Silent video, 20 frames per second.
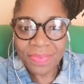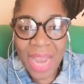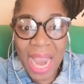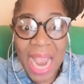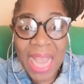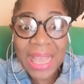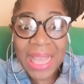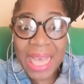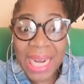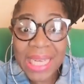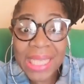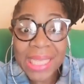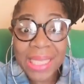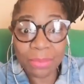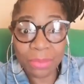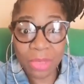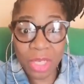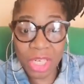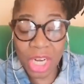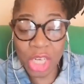And that is
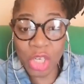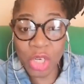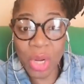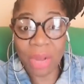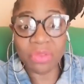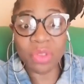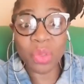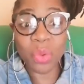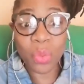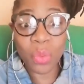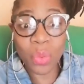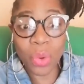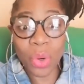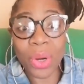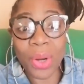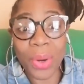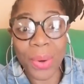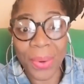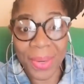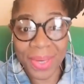something that you have to
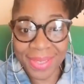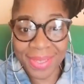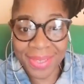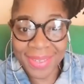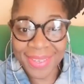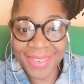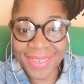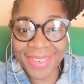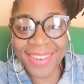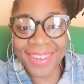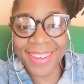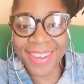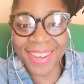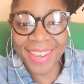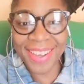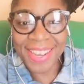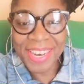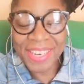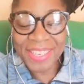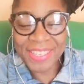work on,
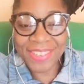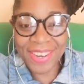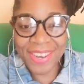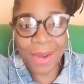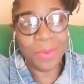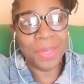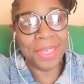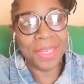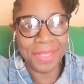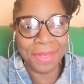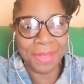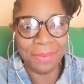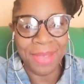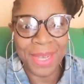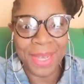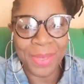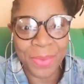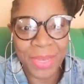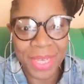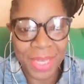right? Which is something
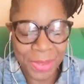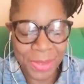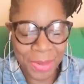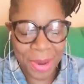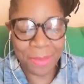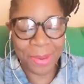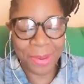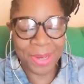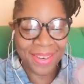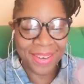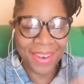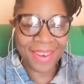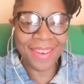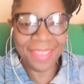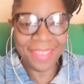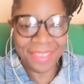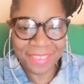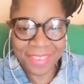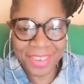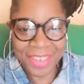that we can talk about in
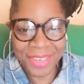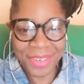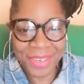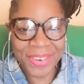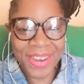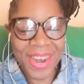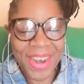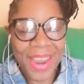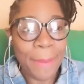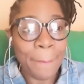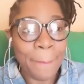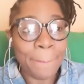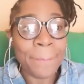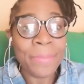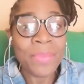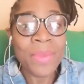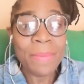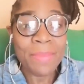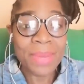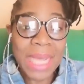another video, right?
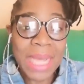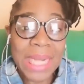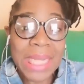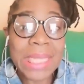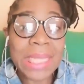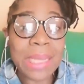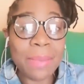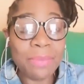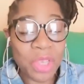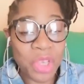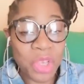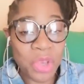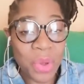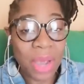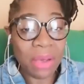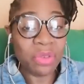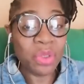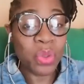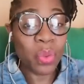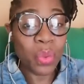But that is something you
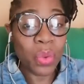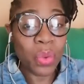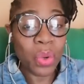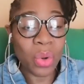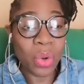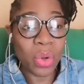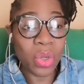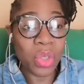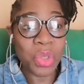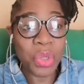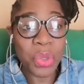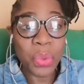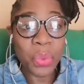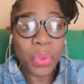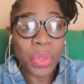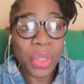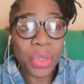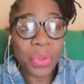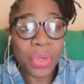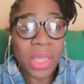have to work on. So
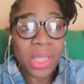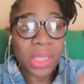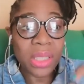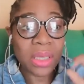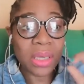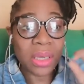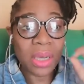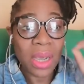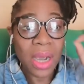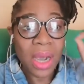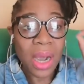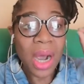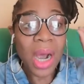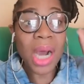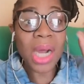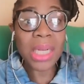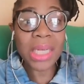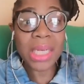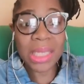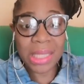you need to
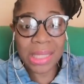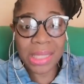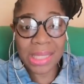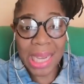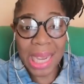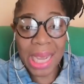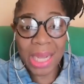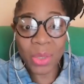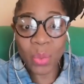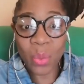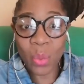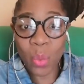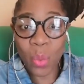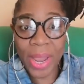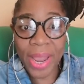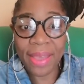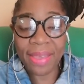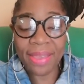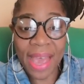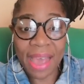understand
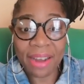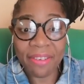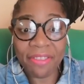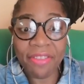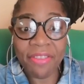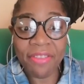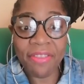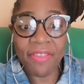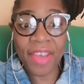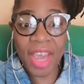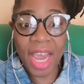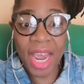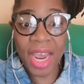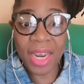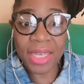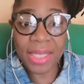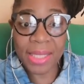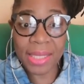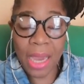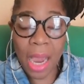where that fear
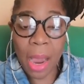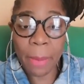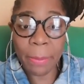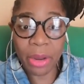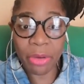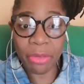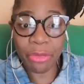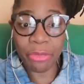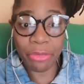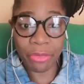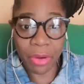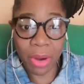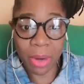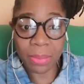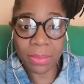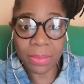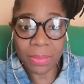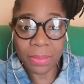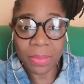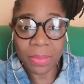is coming from